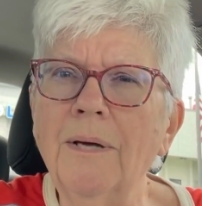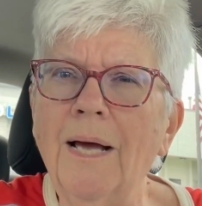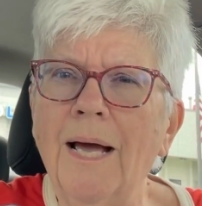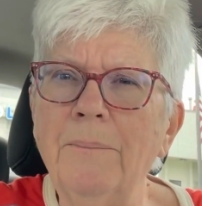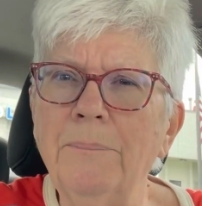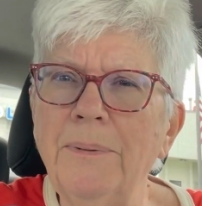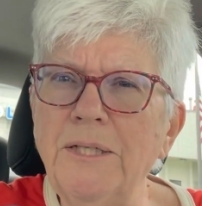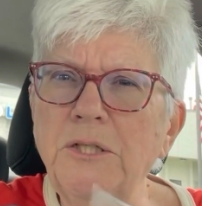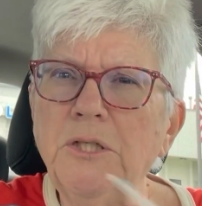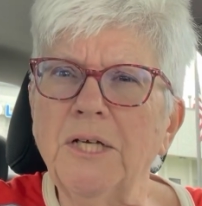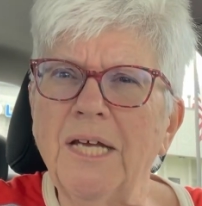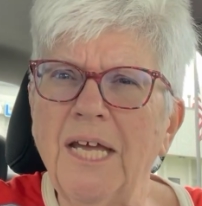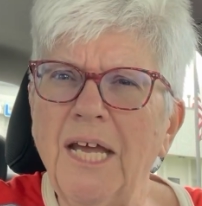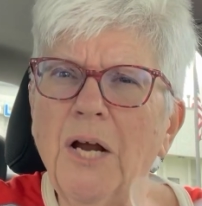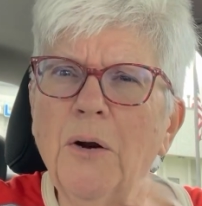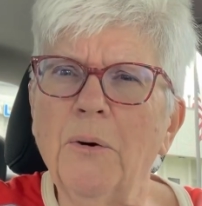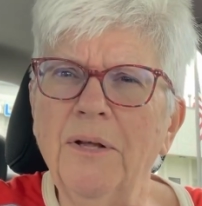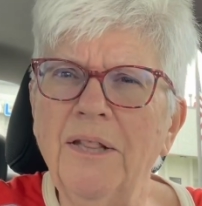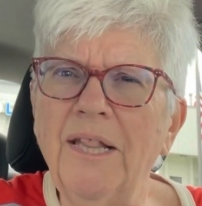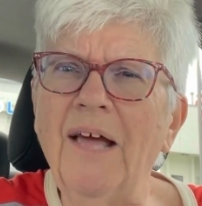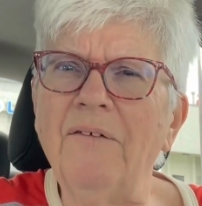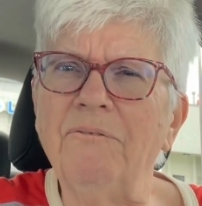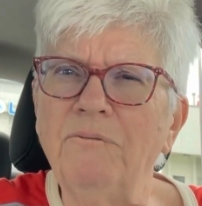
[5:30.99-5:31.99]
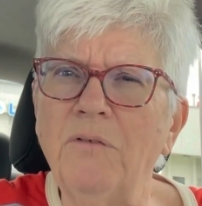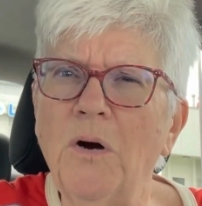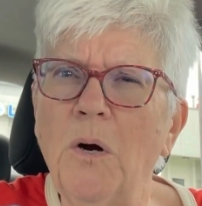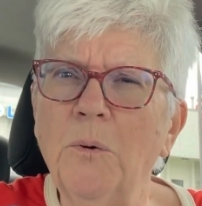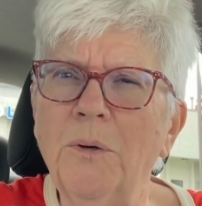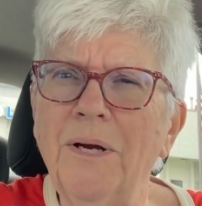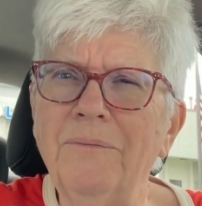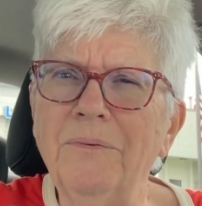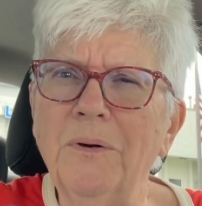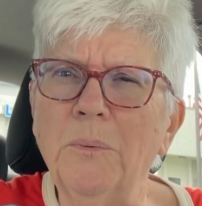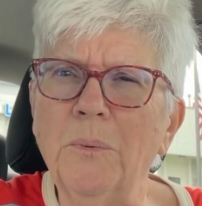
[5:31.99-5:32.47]
I bet you carry that
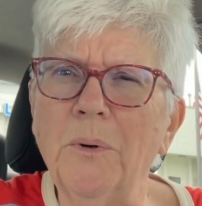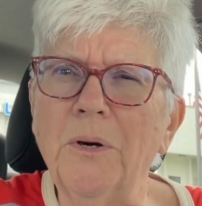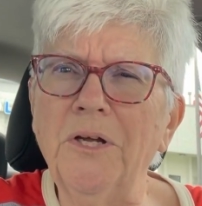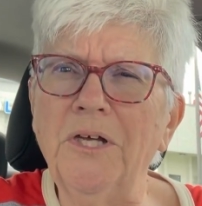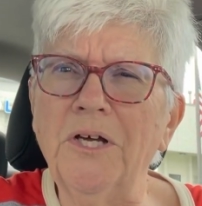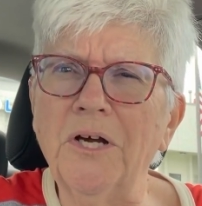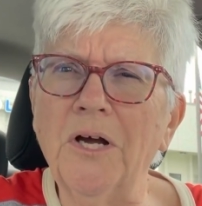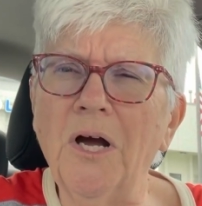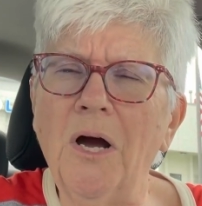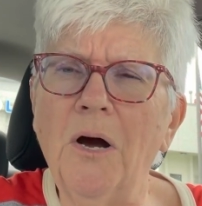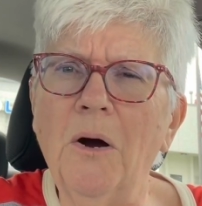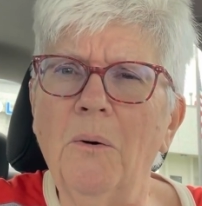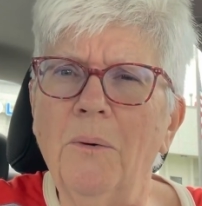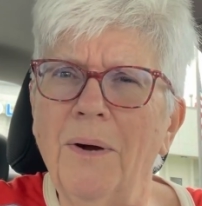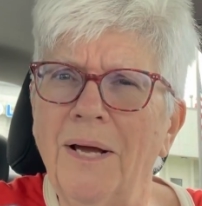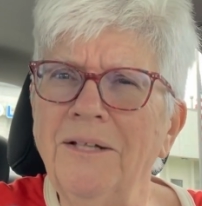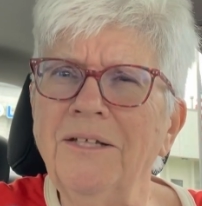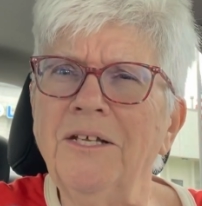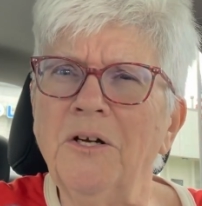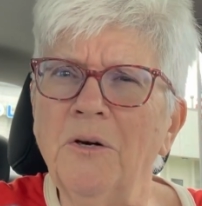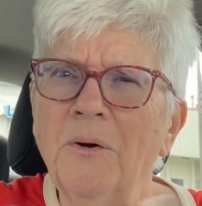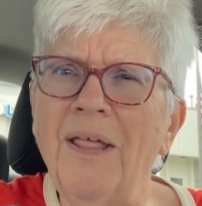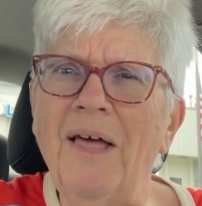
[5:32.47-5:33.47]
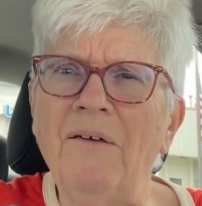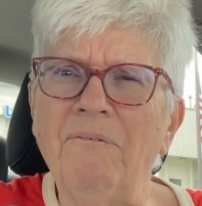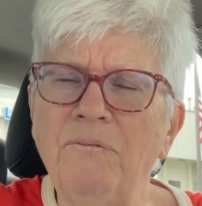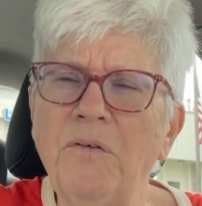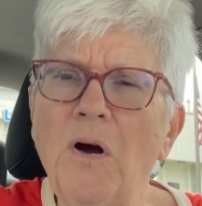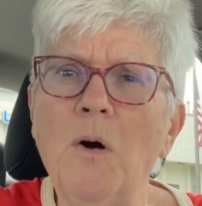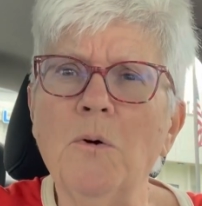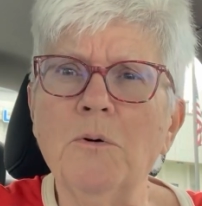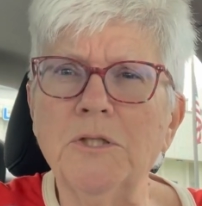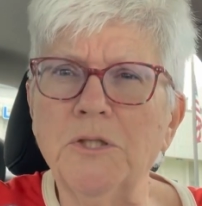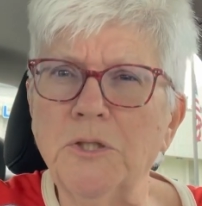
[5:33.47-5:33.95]
phone everywhere you go. And, you know, that
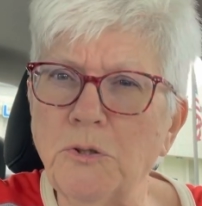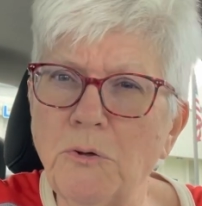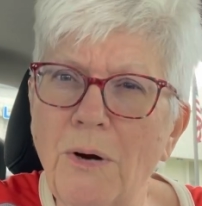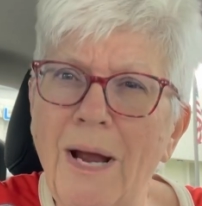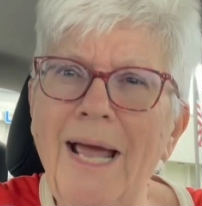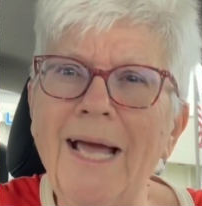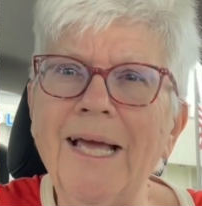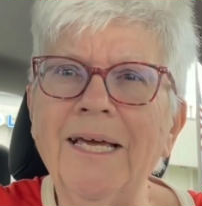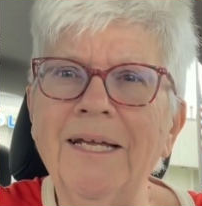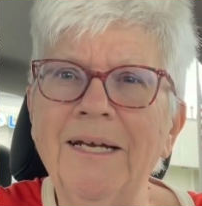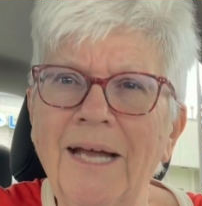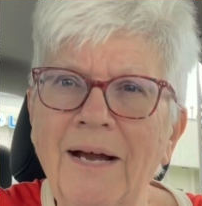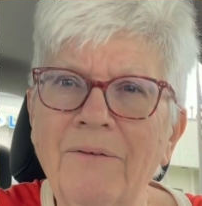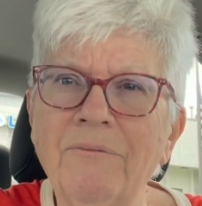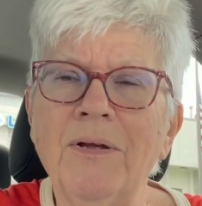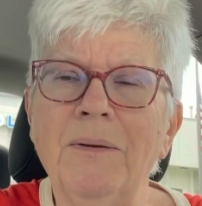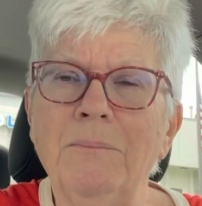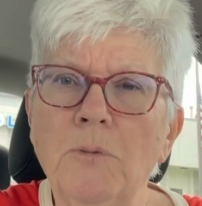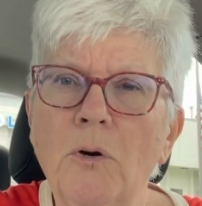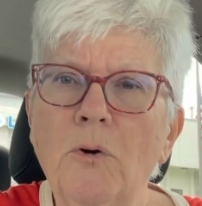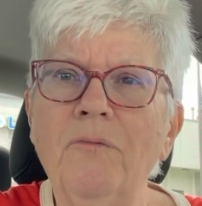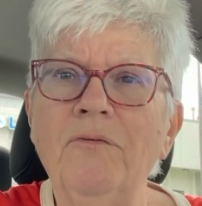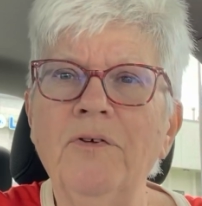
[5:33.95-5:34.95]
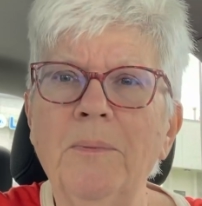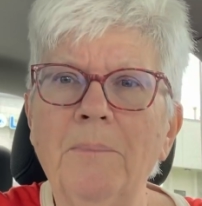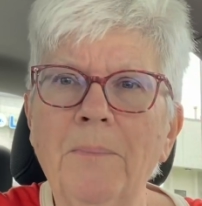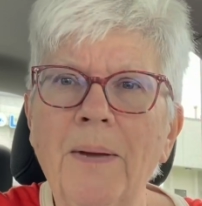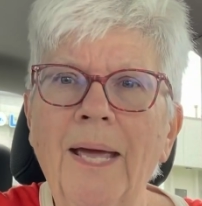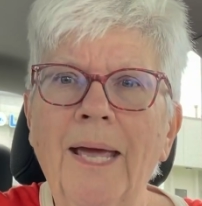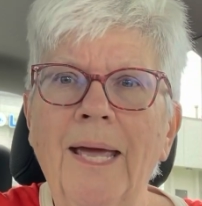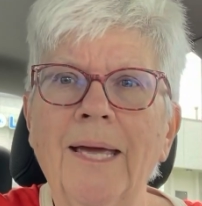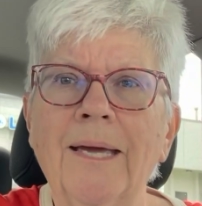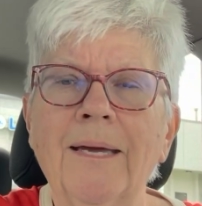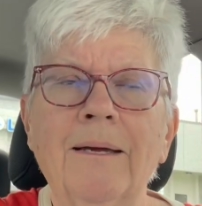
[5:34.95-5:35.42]
phone is tracking every move you
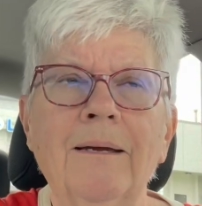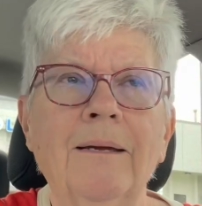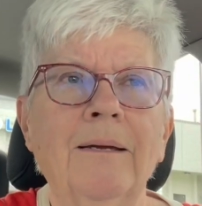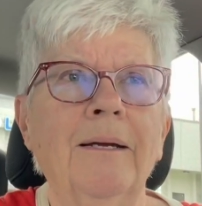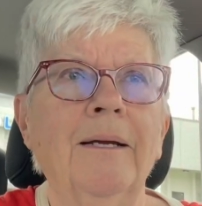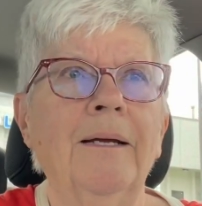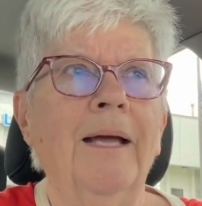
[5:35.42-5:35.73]
make.